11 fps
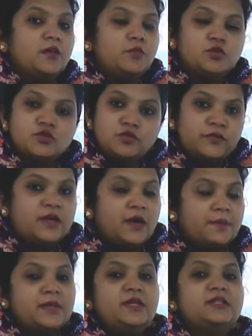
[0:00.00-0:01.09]
Most of the
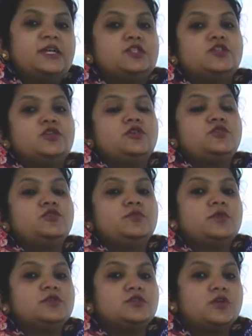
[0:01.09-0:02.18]
companies enter into
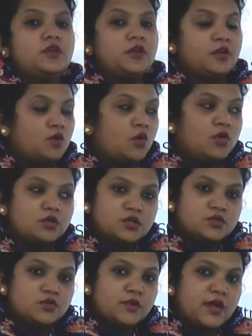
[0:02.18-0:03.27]
merger in order to